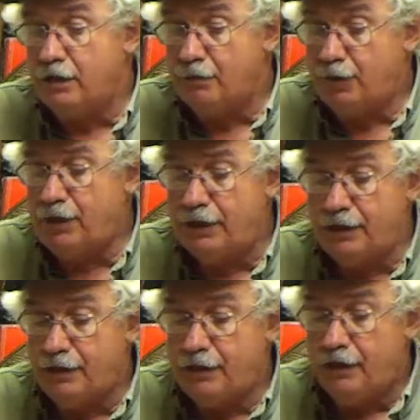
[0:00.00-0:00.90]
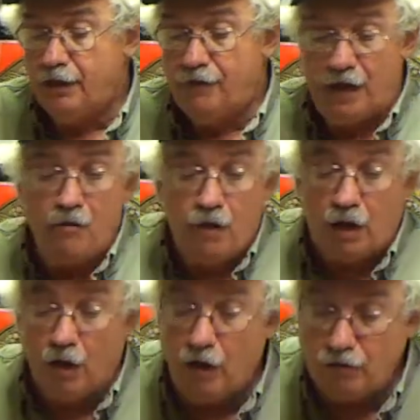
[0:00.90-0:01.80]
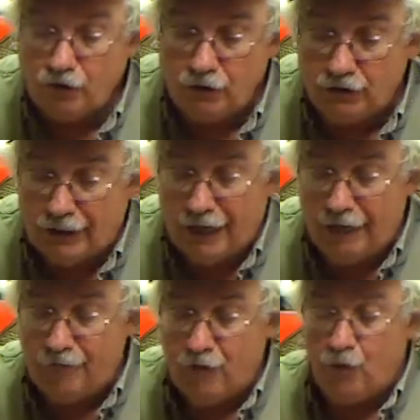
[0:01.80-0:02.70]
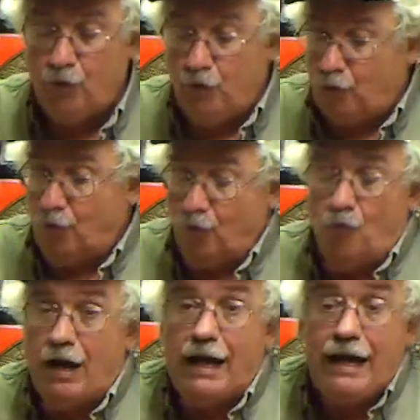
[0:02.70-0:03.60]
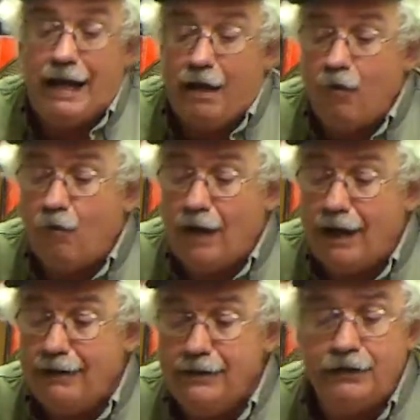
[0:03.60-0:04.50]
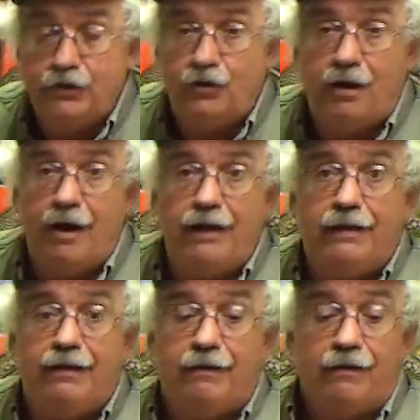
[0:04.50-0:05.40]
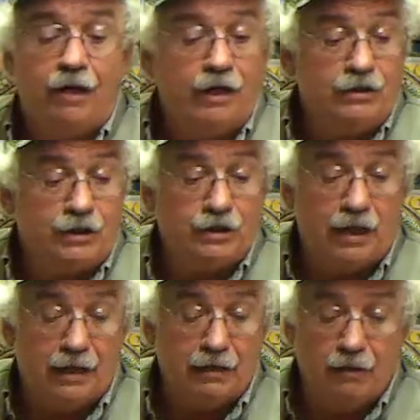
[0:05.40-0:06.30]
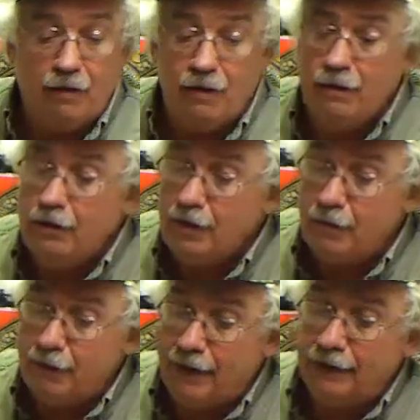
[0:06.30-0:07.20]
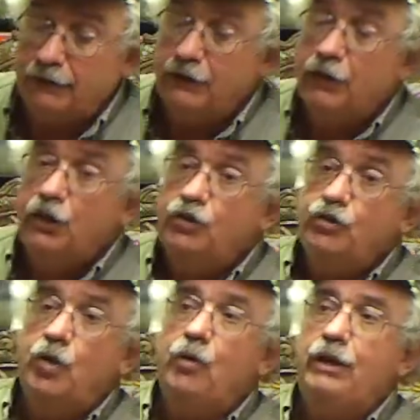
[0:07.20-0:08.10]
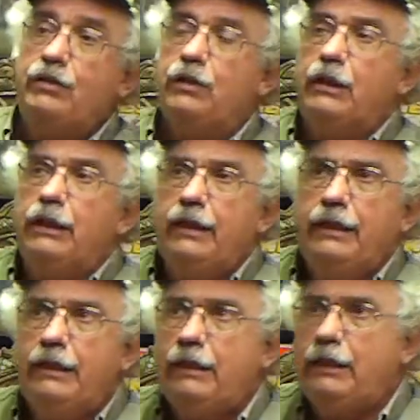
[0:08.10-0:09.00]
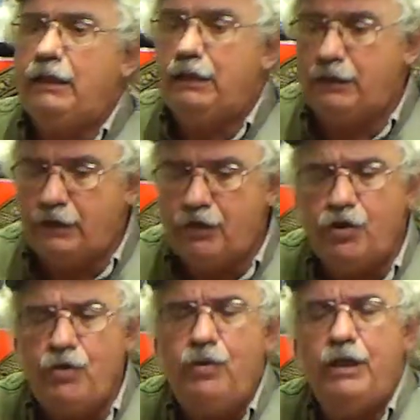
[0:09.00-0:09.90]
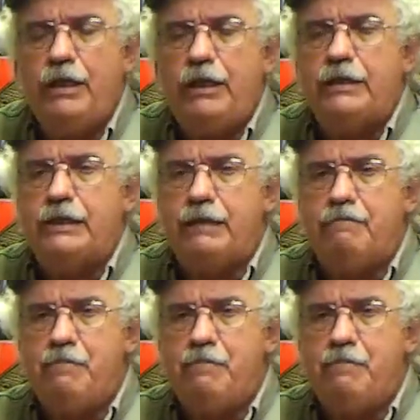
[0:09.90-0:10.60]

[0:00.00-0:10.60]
But they would love to have you out riding the Strike here, just like a lot of the other bikes. So the unit is a